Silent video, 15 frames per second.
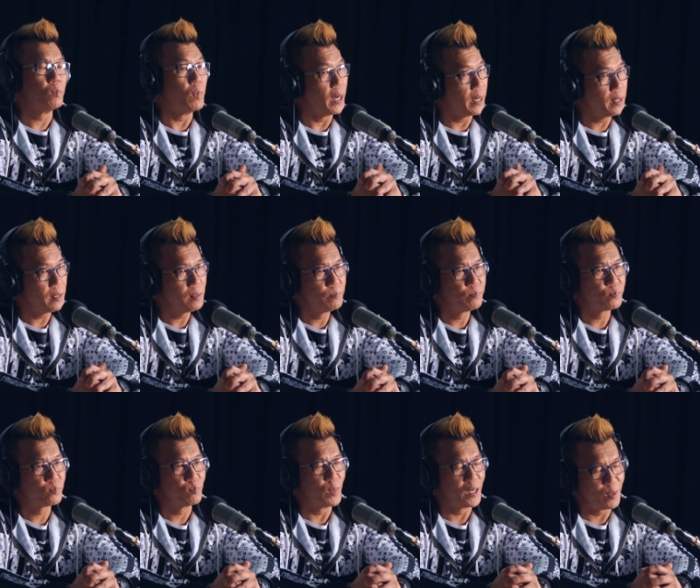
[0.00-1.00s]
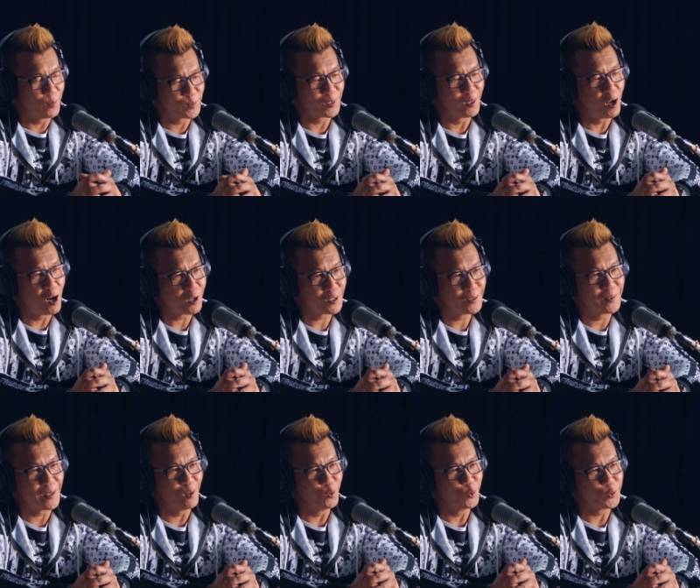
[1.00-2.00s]
Mine? My name is Locke,
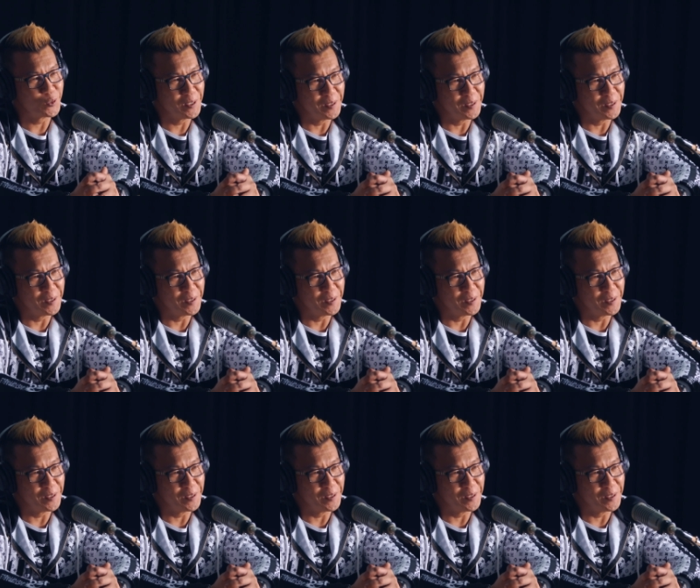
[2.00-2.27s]
L-O-C.